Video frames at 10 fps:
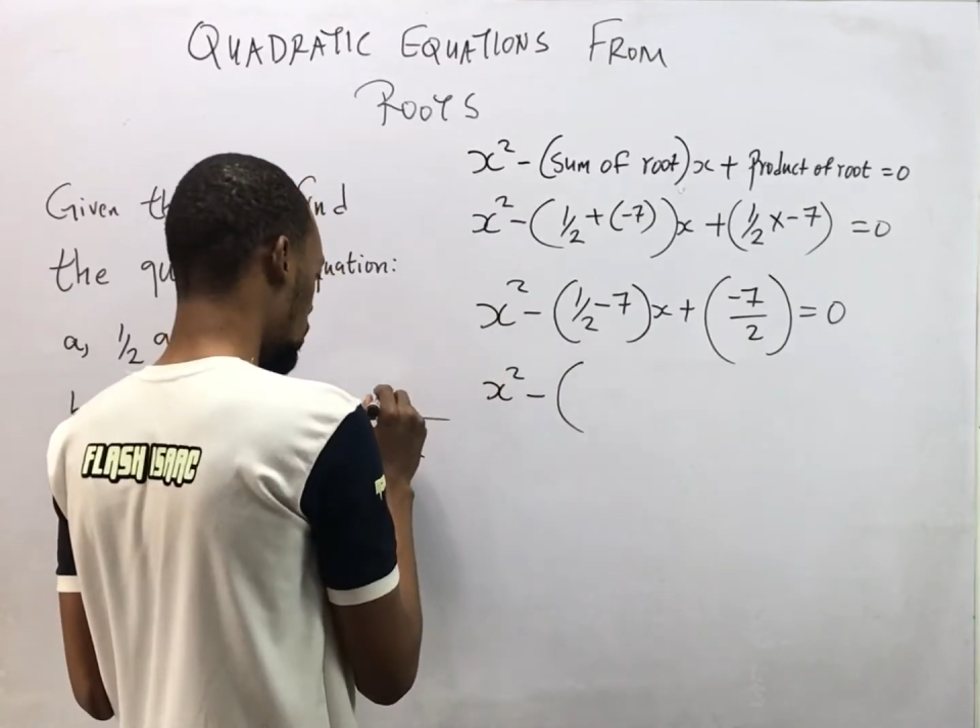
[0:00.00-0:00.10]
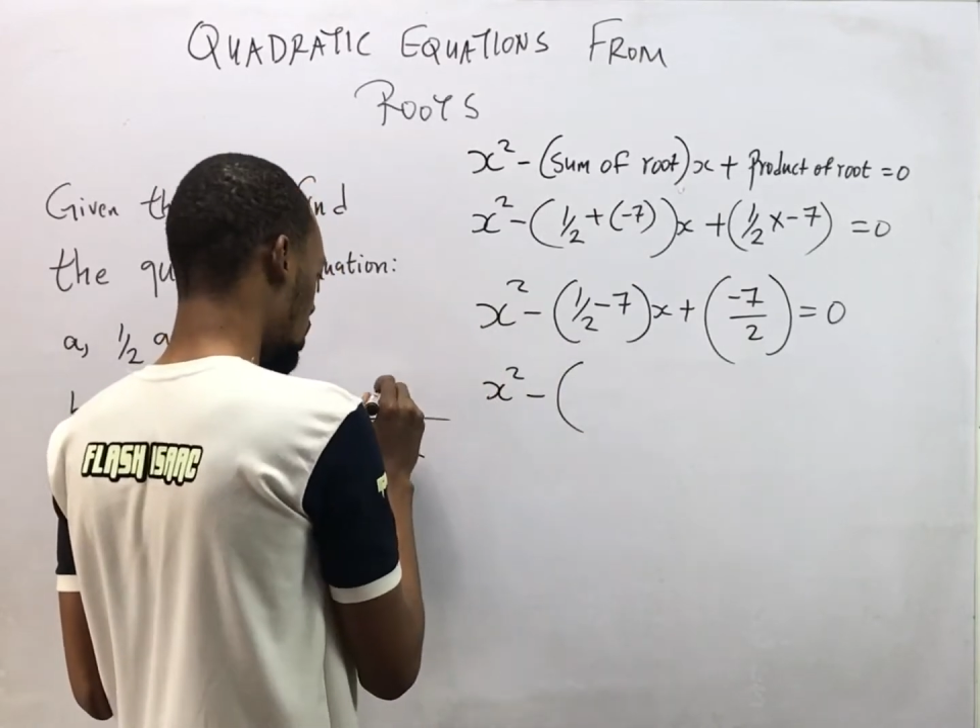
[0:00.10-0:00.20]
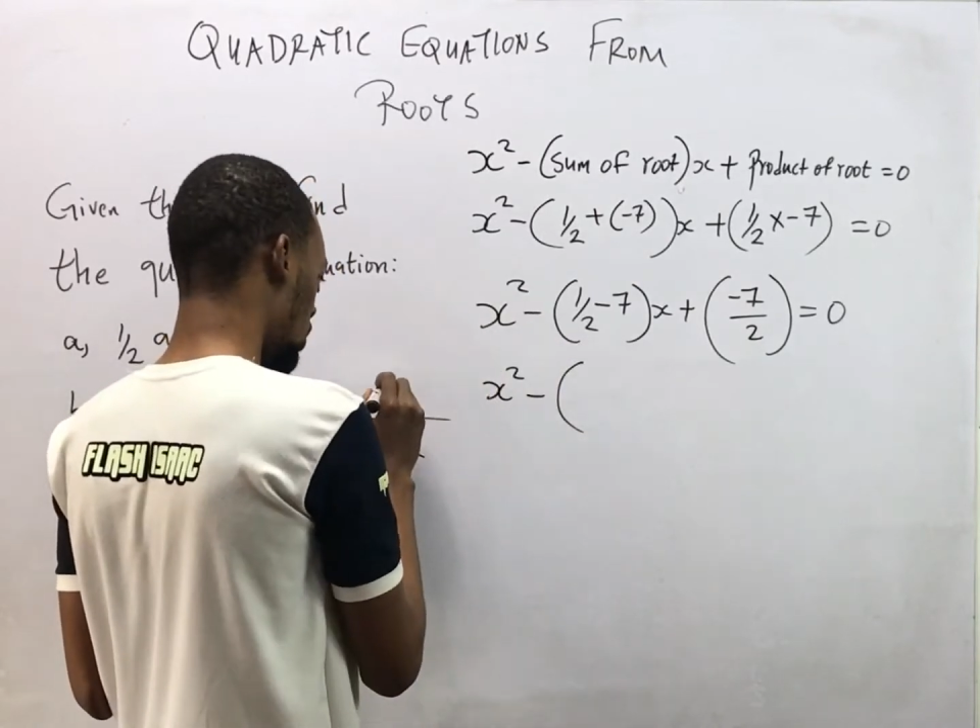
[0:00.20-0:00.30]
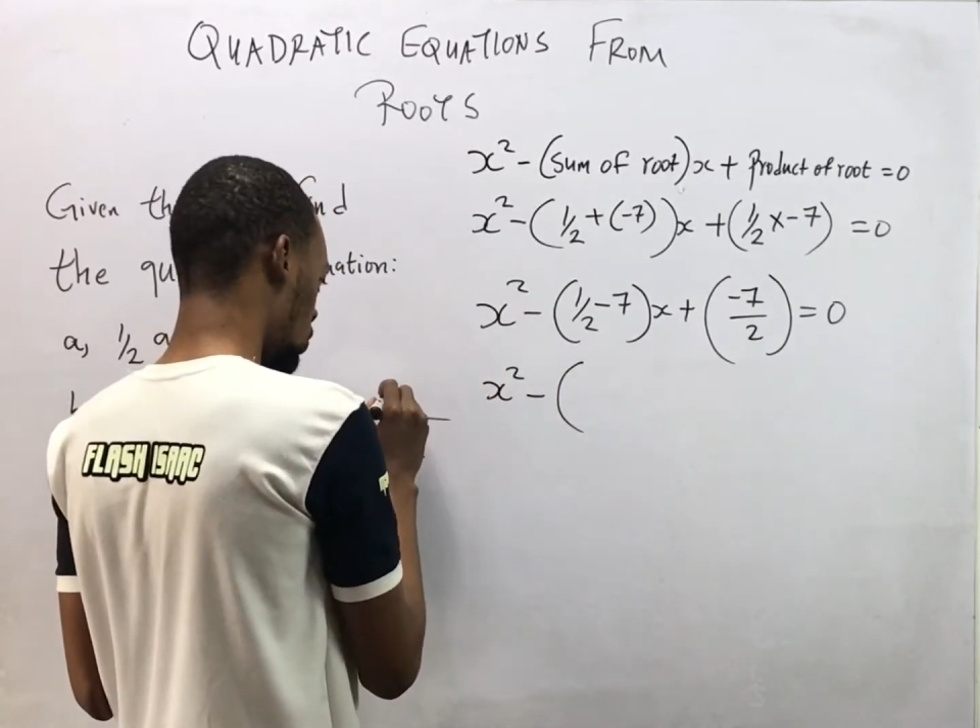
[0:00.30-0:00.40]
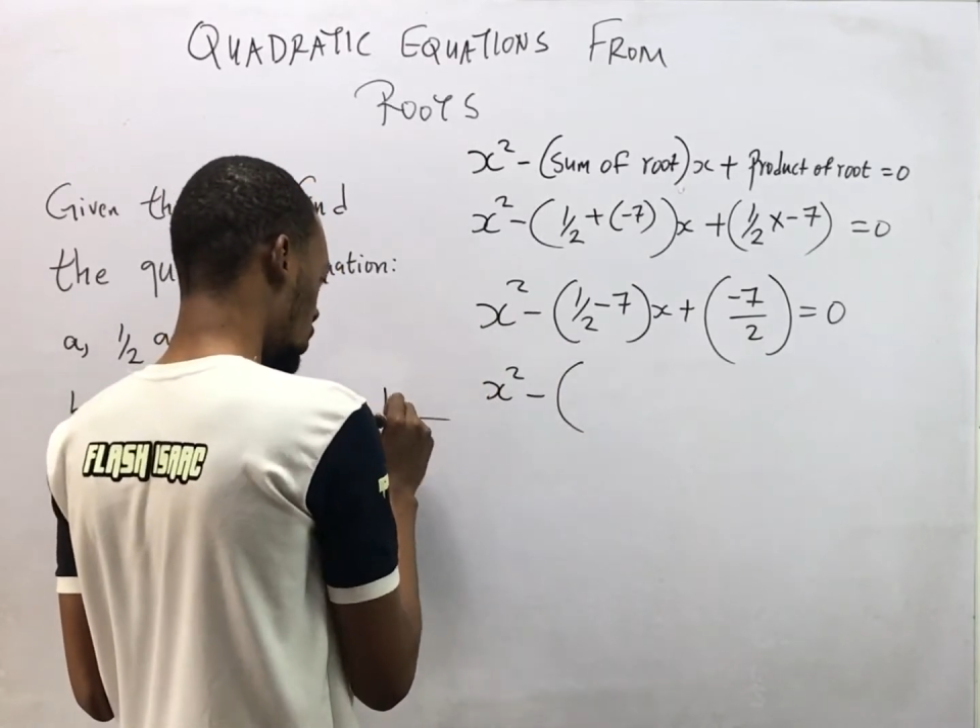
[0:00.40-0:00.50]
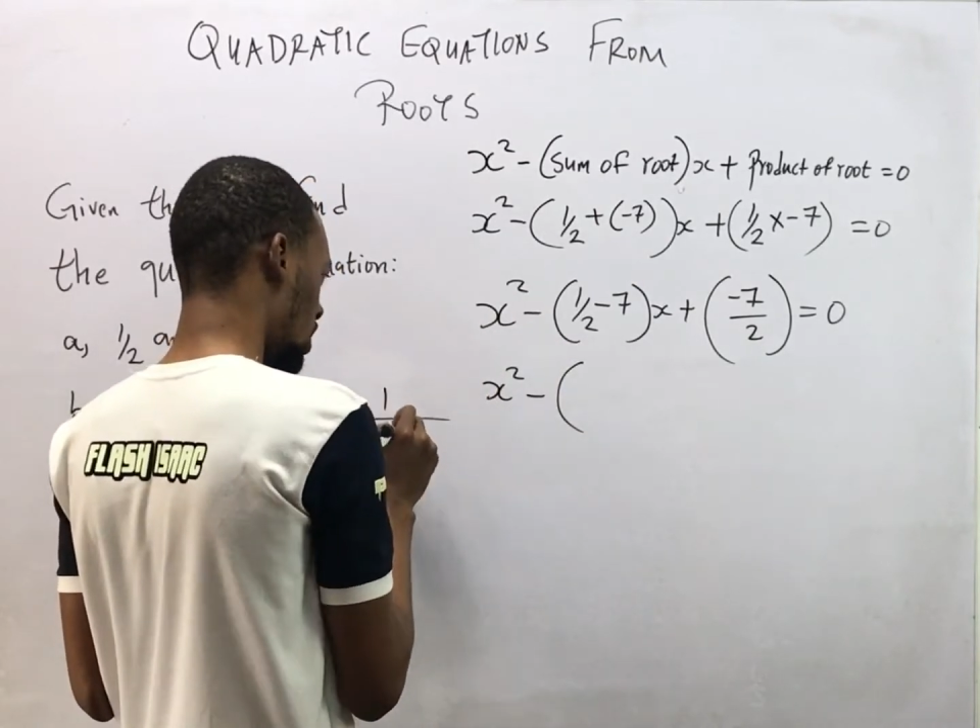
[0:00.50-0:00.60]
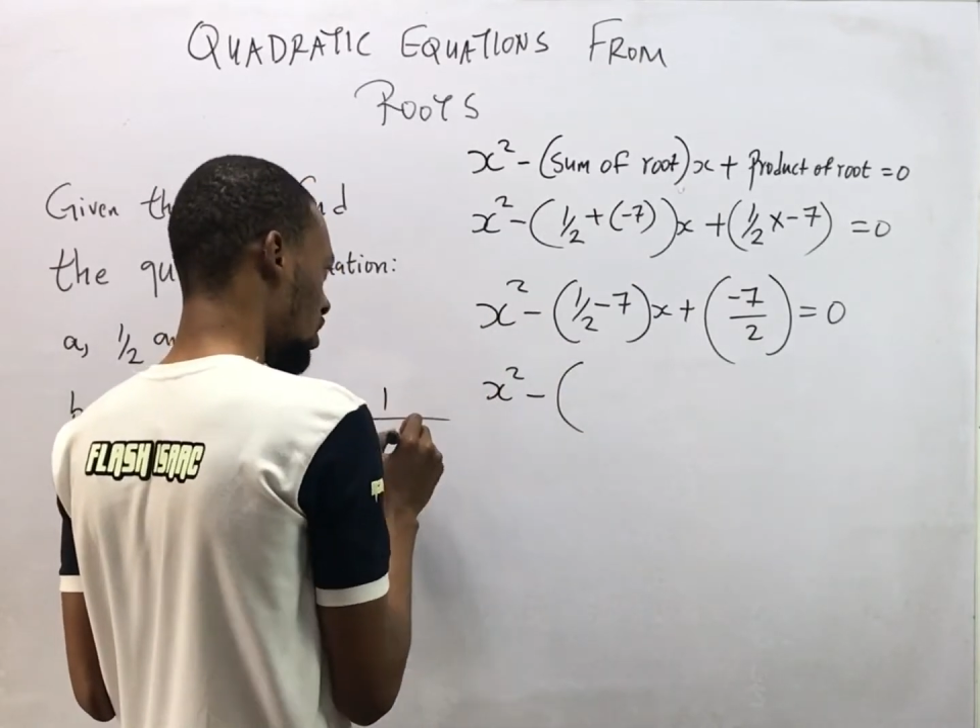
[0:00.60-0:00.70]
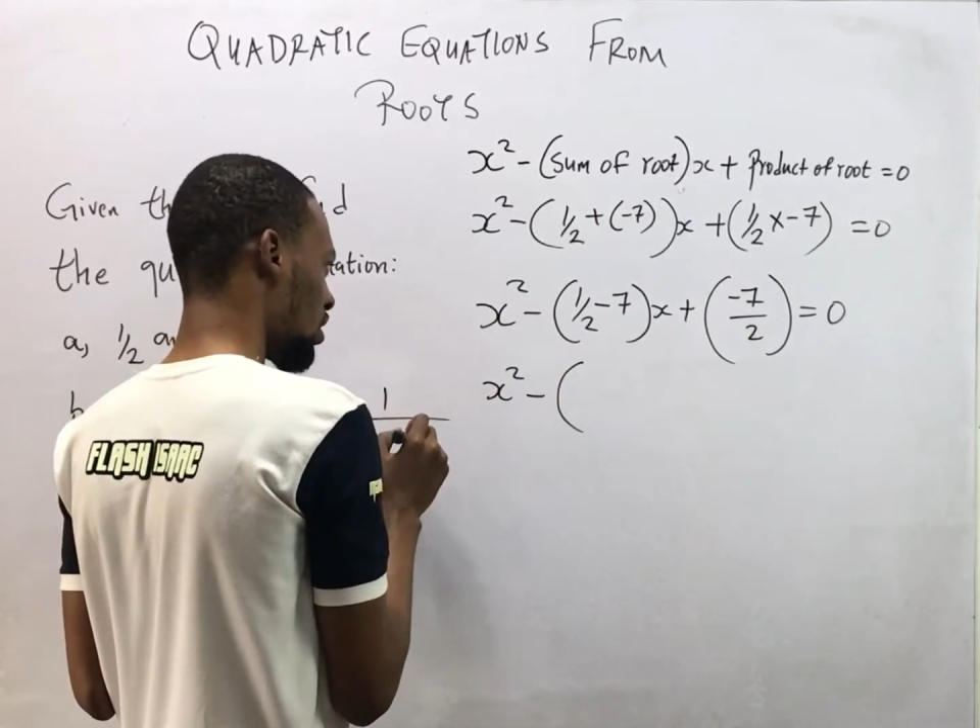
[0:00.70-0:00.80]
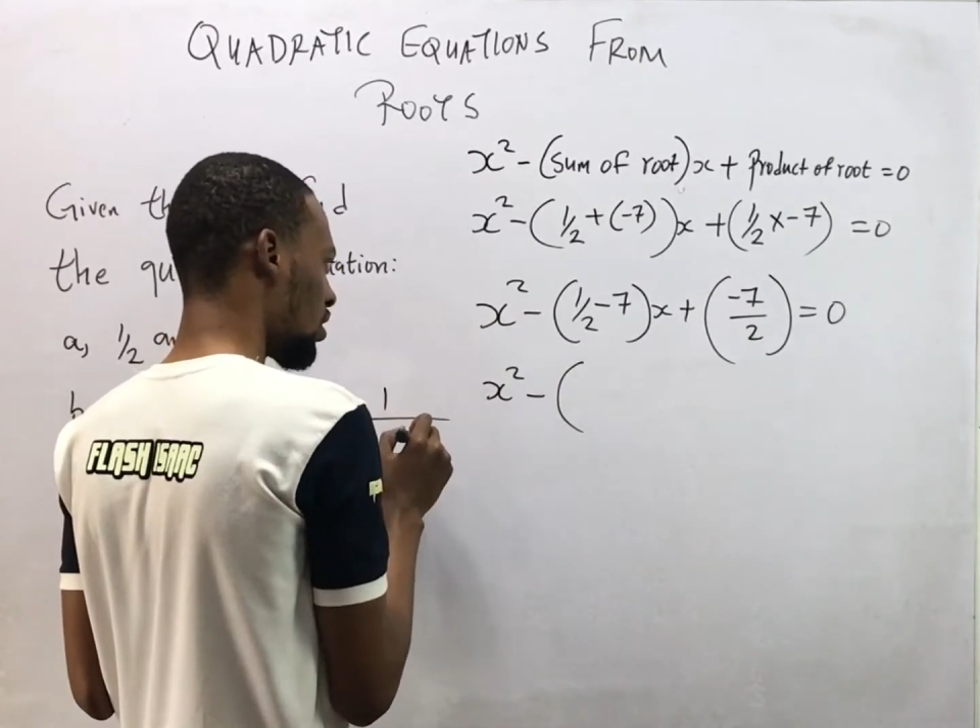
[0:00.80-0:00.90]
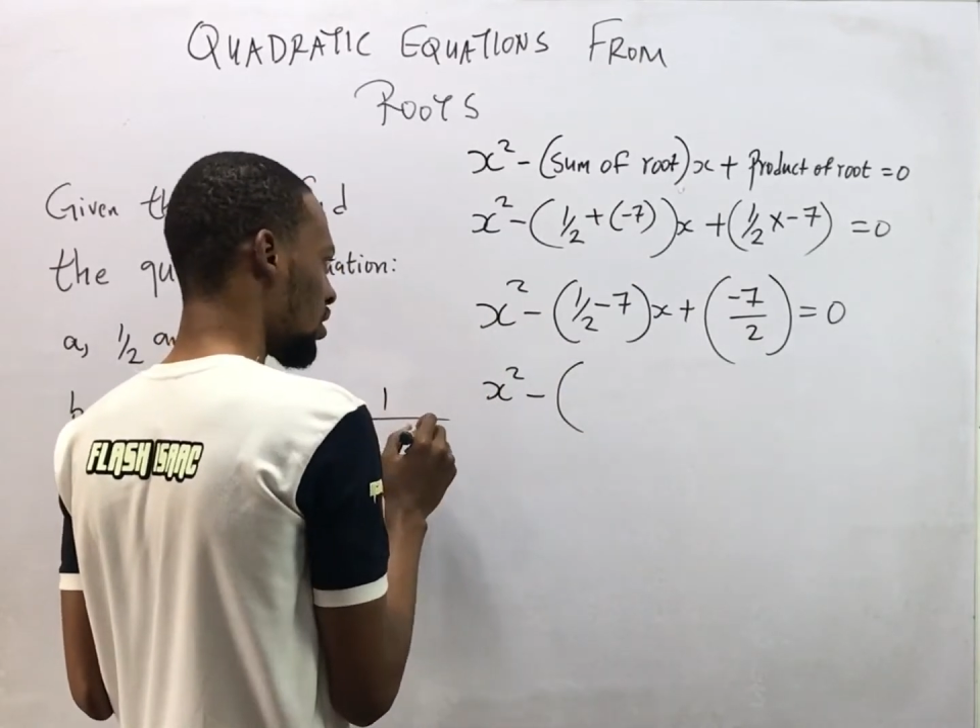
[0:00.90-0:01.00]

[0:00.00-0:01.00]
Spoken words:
1 is 1.